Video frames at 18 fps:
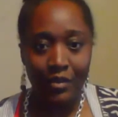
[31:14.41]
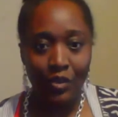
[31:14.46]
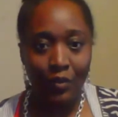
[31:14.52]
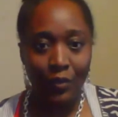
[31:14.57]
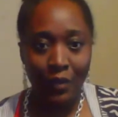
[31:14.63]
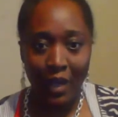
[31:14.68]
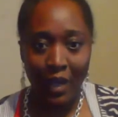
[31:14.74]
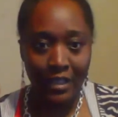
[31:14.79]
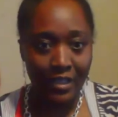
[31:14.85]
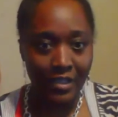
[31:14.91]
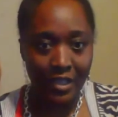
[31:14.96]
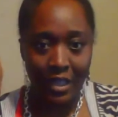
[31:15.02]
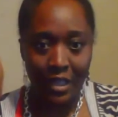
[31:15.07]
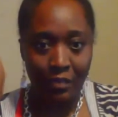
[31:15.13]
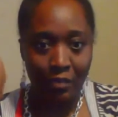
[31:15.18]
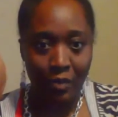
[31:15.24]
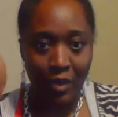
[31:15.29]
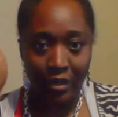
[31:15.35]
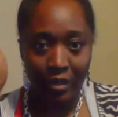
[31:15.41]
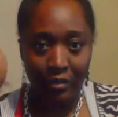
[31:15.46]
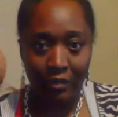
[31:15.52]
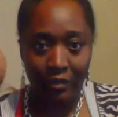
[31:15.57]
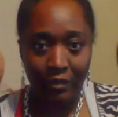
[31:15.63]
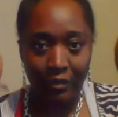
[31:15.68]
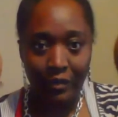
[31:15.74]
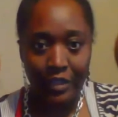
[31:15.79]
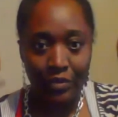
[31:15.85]
you'll find this anywhere
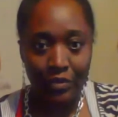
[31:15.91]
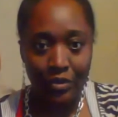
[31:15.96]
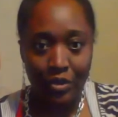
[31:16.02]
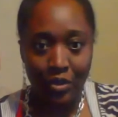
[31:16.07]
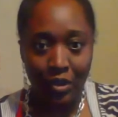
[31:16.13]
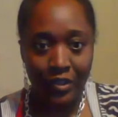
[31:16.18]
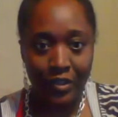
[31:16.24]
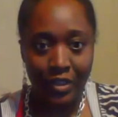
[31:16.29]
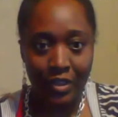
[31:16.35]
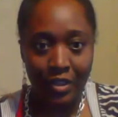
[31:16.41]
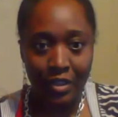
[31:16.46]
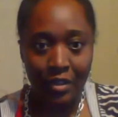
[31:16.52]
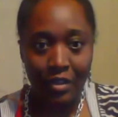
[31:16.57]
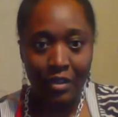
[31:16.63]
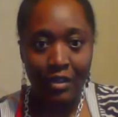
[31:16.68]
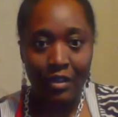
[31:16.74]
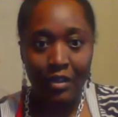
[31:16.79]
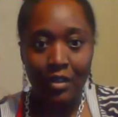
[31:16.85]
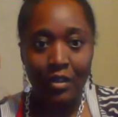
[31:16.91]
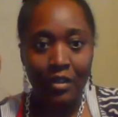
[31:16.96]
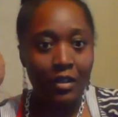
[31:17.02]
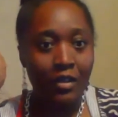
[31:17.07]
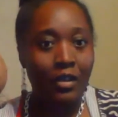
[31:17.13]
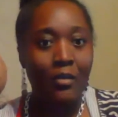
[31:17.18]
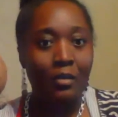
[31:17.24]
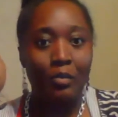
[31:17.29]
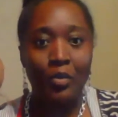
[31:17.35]
in New York City.
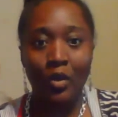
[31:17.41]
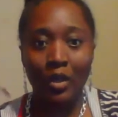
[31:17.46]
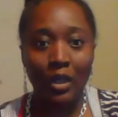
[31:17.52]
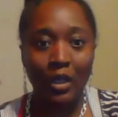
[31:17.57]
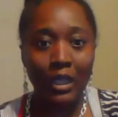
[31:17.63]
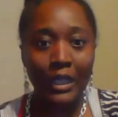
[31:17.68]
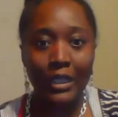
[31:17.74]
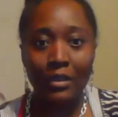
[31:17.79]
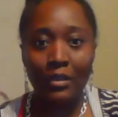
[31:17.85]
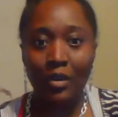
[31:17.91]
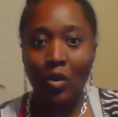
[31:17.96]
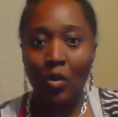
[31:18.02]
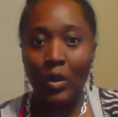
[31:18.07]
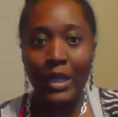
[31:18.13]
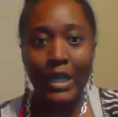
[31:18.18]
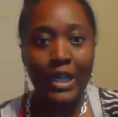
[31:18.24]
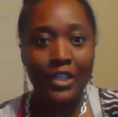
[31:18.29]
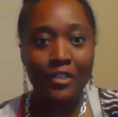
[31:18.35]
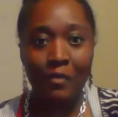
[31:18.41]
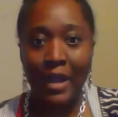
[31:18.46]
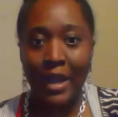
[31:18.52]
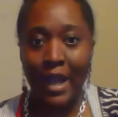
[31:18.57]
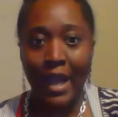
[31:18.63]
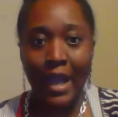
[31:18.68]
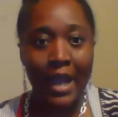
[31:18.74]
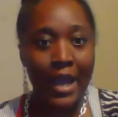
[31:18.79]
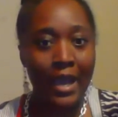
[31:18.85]
Brooklyn, Queens,
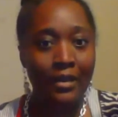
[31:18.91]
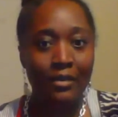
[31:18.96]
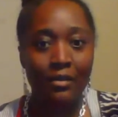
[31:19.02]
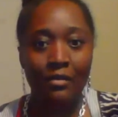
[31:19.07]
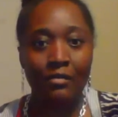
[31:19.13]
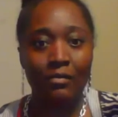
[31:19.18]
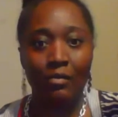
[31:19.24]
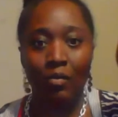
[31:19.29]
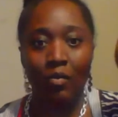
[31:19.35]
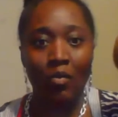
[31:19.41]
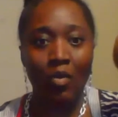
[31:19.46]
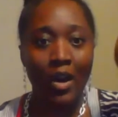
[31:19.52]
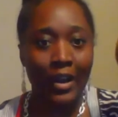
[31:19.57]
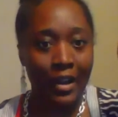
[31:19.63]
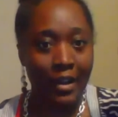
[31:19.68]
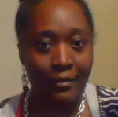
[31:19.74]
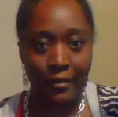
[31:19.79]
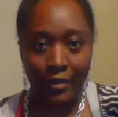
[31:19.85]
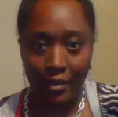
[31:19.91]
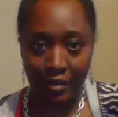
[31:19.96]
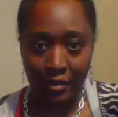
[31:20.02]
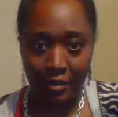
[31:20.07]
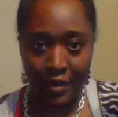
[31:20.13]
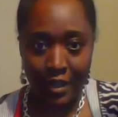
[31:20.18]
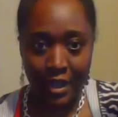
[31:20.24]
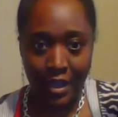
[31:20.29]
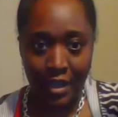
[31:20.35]
Manhattan, whatever.
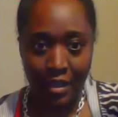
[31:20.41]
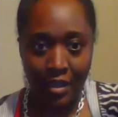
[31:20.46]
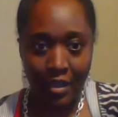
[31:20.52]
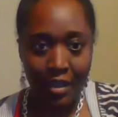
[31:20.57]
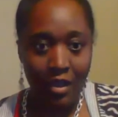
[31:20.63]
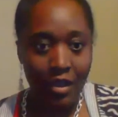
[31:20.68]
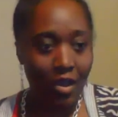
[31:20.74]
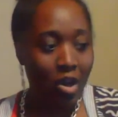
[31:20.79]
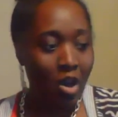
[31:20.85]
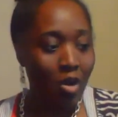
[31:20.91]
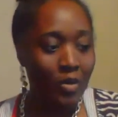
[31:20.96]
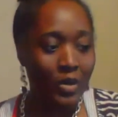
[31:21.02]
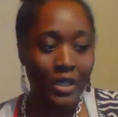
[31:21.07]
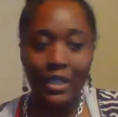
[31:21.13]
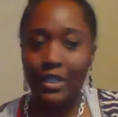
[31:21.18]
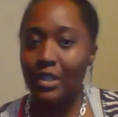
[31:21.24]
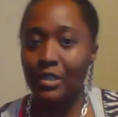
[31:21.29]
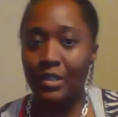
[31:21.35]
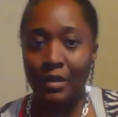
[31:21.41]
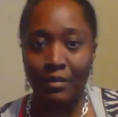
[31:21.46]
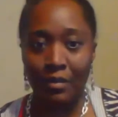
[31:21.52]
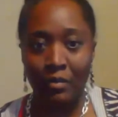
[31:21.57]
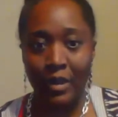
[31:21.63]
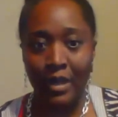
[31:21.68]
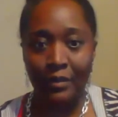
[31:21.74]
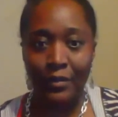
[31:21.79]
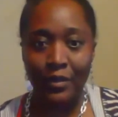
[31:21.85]
Okay coconuts is
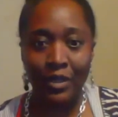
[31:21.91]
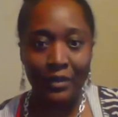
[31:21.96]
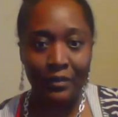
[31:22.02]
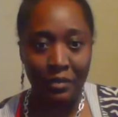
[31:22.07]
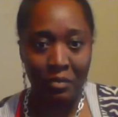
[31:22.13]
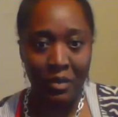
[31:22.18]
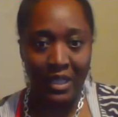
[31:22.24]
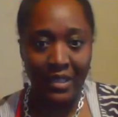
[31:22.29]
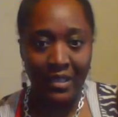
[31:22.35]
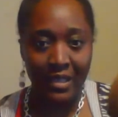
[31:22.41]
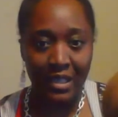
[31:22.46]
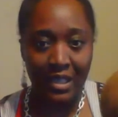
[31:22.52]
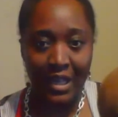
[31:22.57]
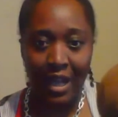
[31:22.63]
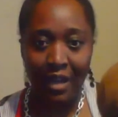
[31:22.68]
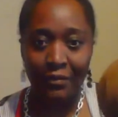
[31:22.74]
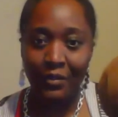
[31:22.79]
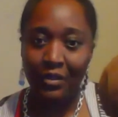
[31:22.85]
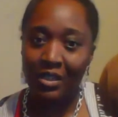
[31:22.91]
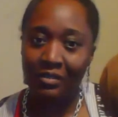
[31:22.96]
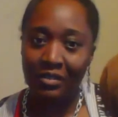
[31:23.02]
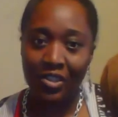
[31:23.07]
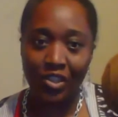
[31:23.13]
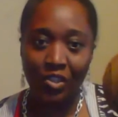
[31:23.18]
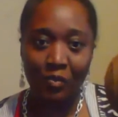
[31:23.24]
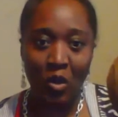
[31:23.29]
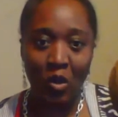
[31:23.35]
everywhere if you live in big city. Now, if you live
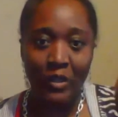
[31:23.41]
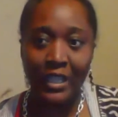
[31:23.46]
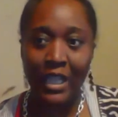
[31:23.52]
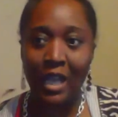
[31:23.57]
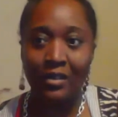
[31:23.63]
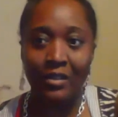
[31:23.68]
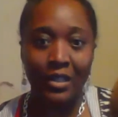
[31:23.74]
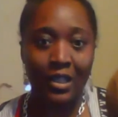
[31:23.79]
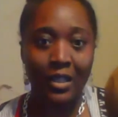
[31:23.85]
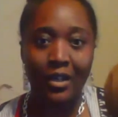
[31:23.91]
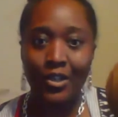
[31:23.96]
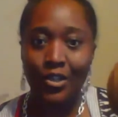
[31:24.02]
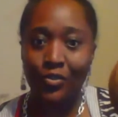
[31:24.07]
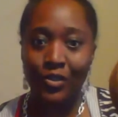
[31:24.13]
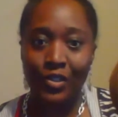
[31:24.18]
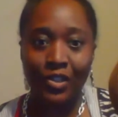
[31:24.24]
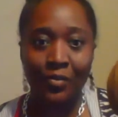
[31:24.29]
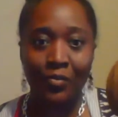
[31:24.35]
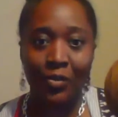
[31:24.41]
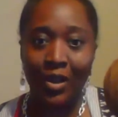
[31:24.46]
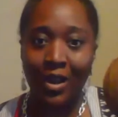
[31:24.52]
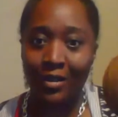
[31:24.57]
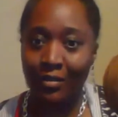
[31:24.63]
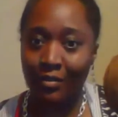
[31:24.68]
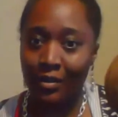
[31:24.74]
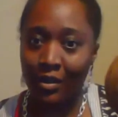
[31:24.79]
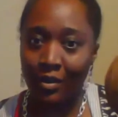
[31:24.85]
in a small town in the country somewhere,
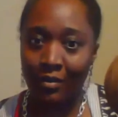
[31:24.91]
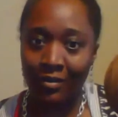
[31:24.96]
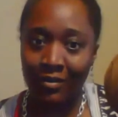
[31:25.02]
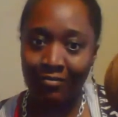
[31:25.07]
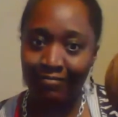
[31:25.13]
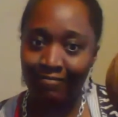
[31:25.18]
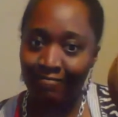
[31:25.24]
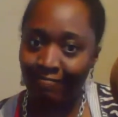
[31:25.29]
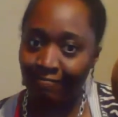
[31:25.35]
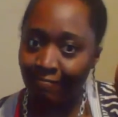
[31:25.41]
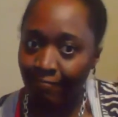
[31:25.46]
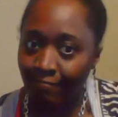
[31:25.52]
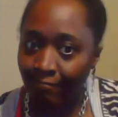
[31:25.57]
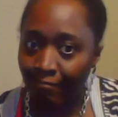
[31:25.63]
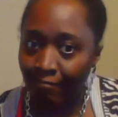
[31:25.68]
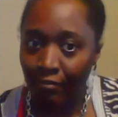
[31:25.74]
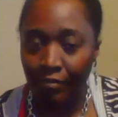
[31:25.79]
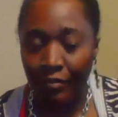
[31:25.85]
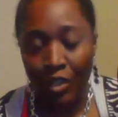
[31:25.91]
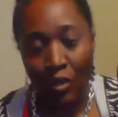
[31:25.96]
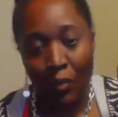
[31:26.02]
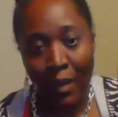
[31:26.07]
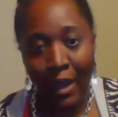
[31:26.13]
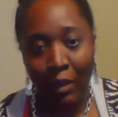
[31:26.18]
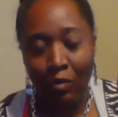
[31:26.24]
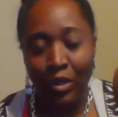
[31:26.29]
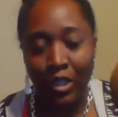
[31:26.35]
I don't know, mm, you
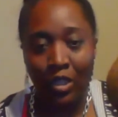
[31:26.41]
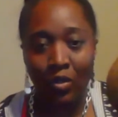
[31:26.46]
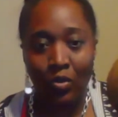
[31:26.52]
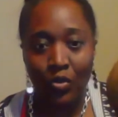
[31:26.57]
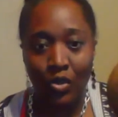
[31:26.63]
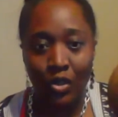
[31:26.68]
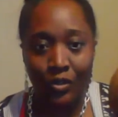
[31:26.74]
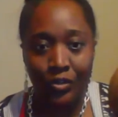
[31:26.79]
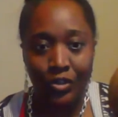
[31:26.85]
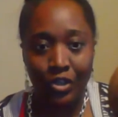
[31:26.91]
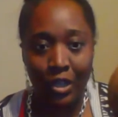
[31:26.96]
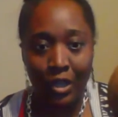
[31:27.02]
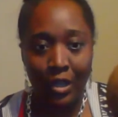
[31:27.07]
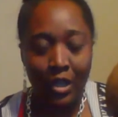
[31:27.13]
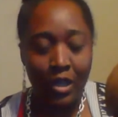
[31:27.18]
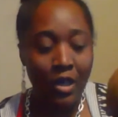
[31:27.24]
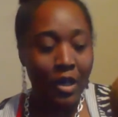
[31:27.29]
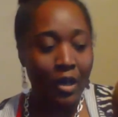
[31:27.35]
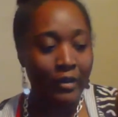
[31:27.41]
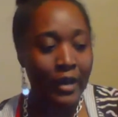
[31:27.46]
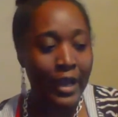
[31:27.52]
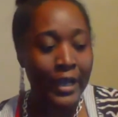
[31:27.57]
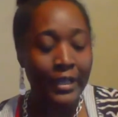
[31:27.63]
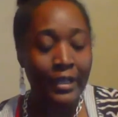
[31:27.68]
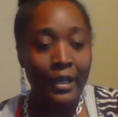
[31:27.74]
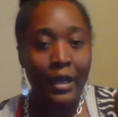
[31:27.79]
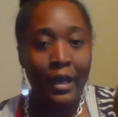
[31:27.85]
might want to go searching. All
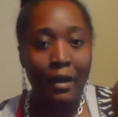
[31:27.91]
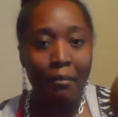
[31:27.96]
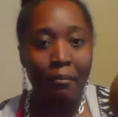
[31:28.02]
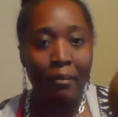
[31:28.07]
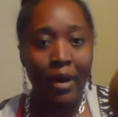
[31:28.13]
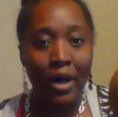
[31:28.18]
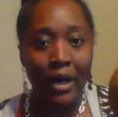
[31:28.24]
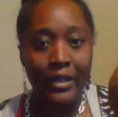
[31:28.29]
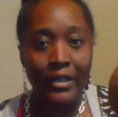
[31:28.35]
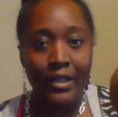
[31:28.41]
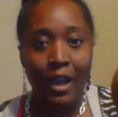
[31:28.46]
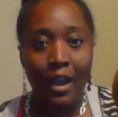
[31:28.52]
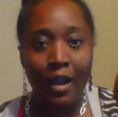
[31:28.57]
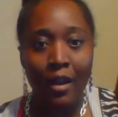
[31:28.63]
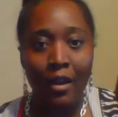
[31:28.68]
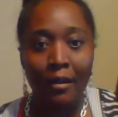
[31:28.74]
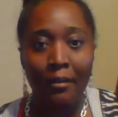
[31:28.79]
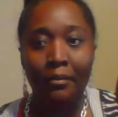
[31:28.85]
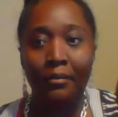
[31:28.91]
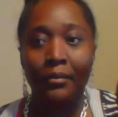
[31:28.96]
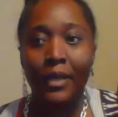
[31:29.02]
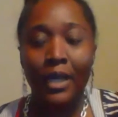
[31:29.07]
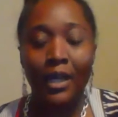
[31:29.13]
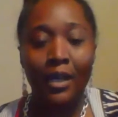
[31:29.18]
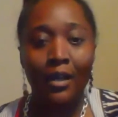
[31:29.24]
right. But um,